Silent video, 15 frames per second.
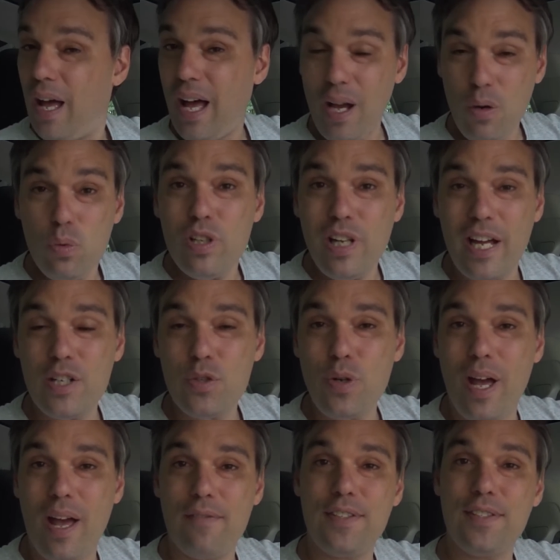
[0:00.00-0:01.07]
I would like to
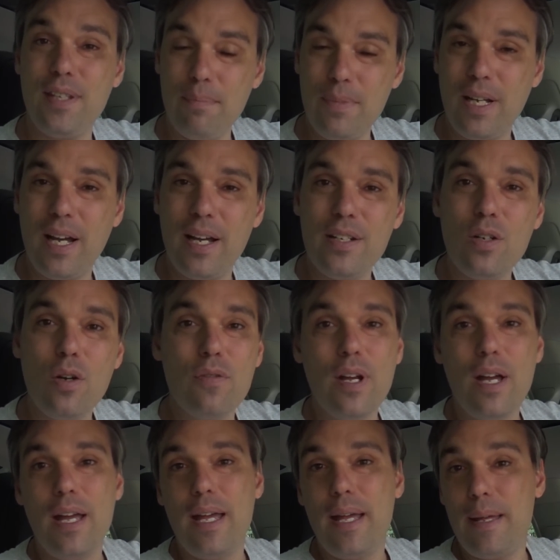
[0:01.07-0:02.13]
have some kind of
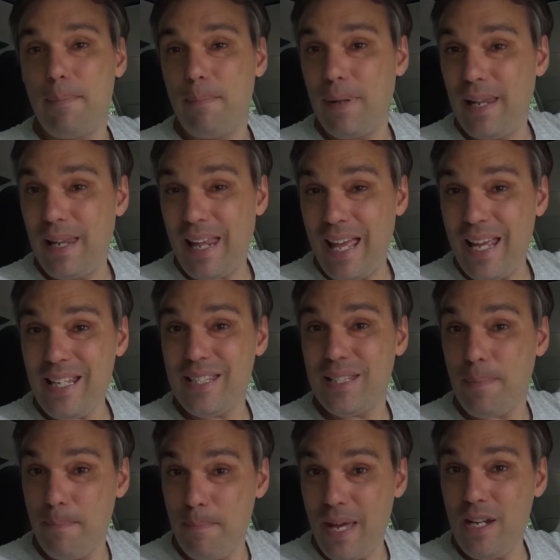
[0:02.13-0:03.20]

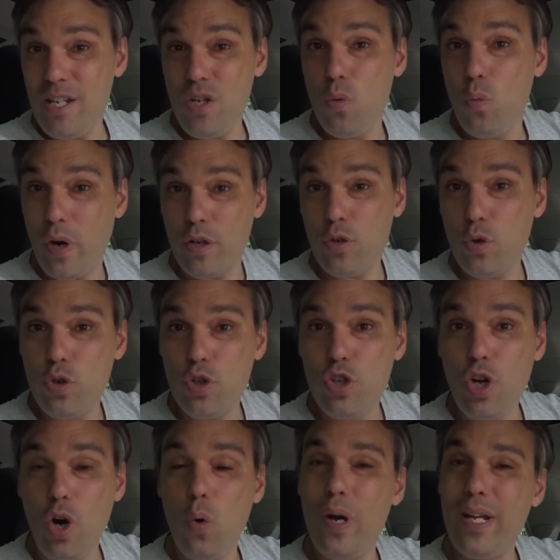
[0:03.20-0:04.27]
menu where you could
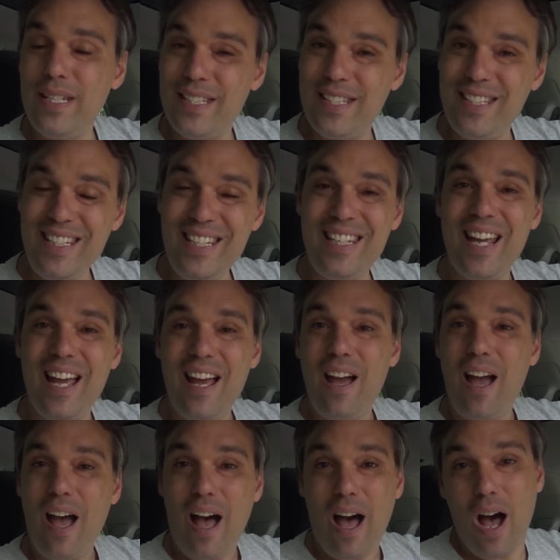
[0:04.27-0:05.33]
go and see
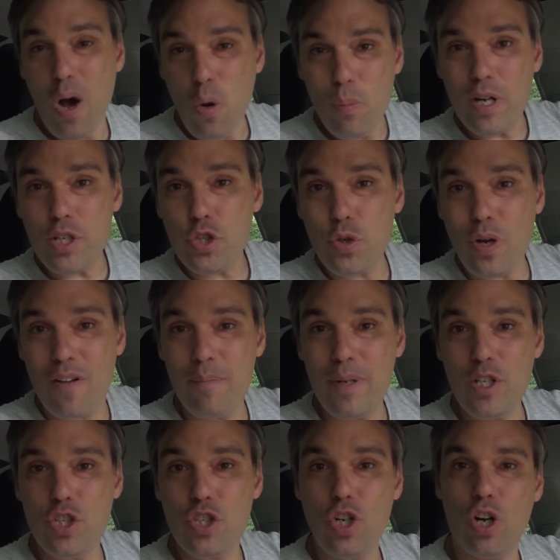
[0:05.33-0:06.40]
how much you have
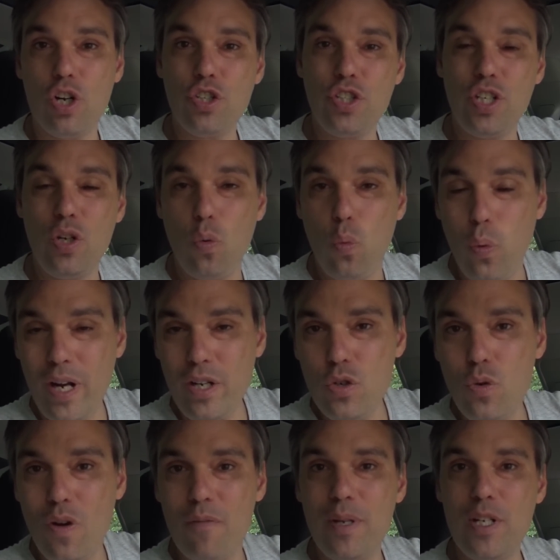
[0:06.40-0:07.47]
been charging, when
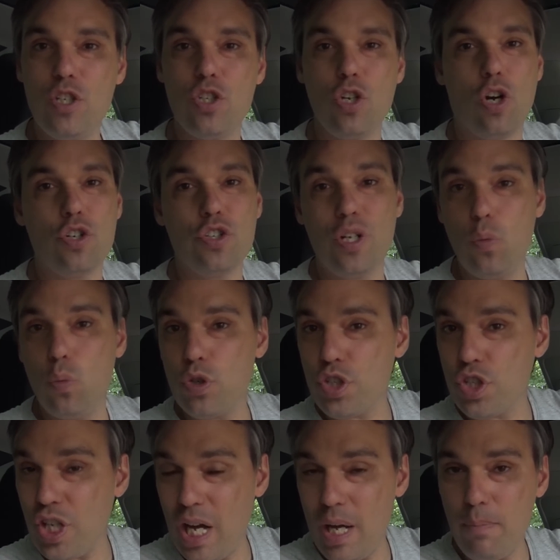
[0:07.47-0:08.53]
you have been charging, what
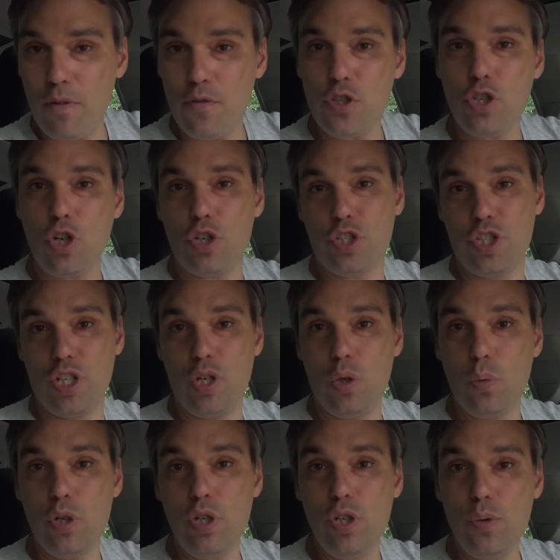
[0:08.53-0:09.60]
type of charging you
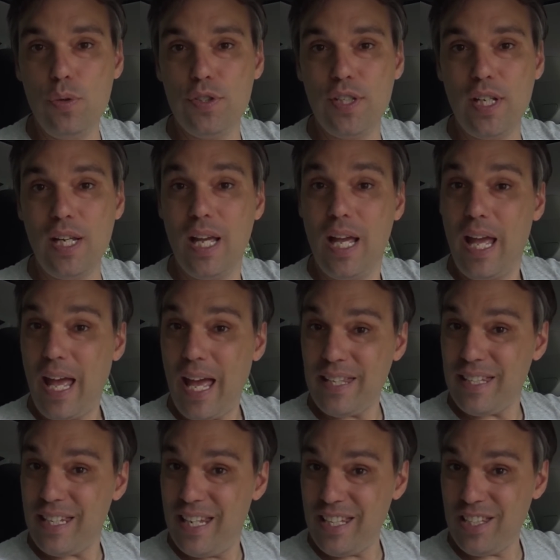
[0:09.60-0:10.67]
were using, as
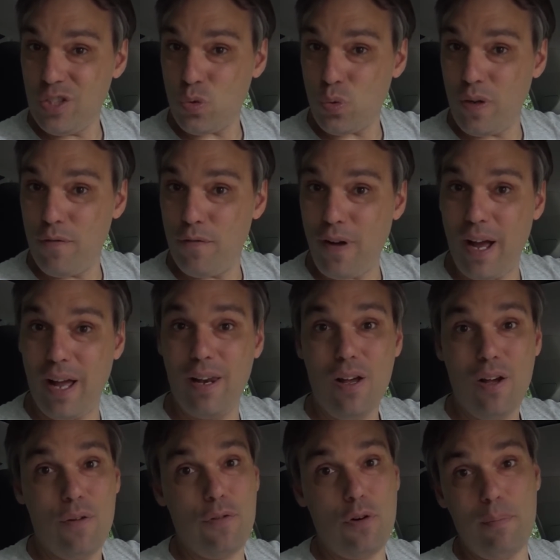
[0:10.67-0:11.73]
a history file
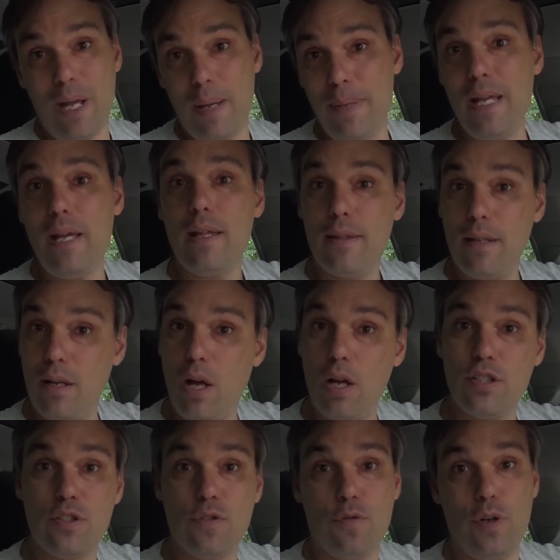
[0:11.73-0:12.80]
for maybe the
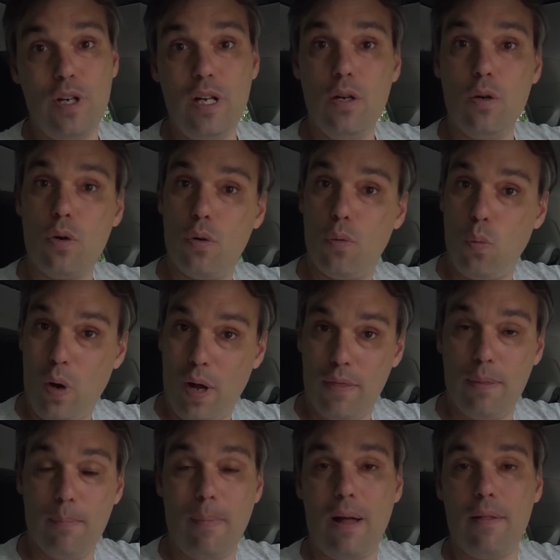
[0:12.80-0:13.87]
last 3 or
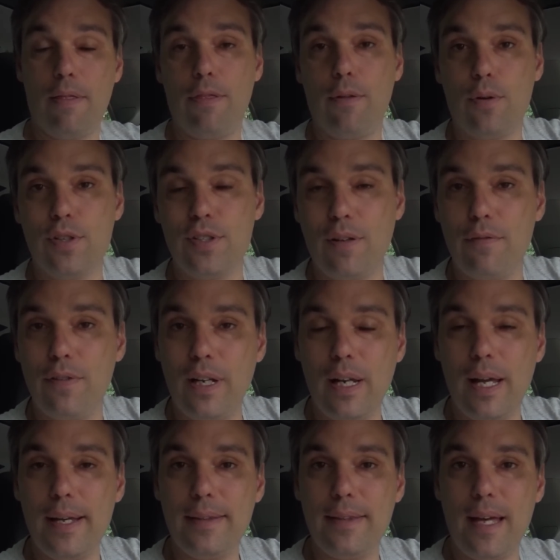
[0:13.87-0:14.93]
1 month or something
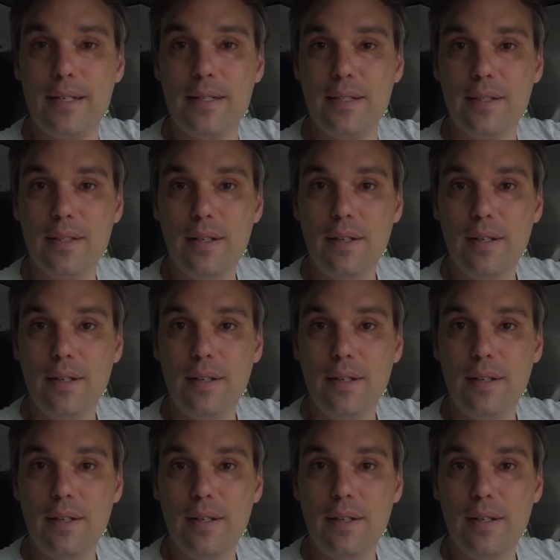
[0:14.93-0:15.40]
like that.